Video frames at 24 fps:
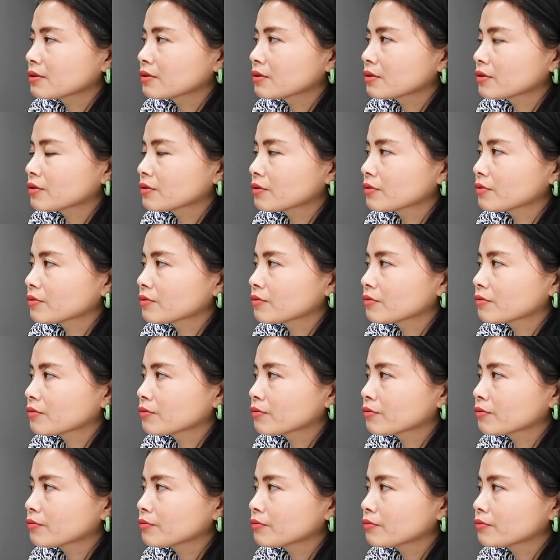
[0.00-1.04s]

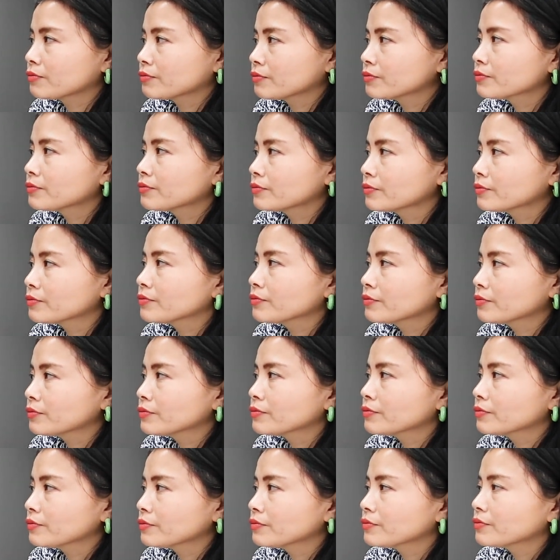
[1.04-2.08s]

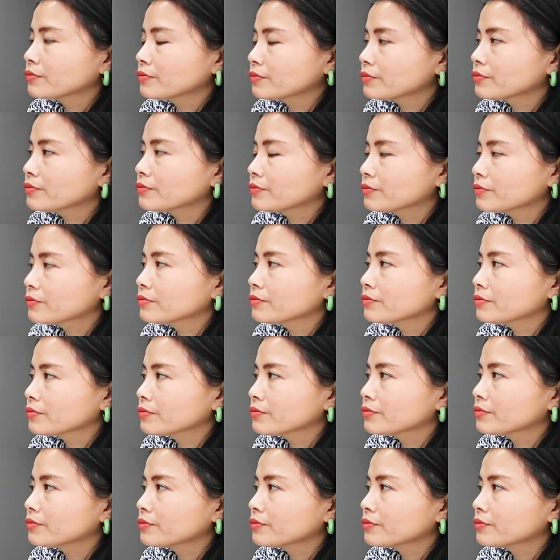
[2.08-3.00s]
(silent)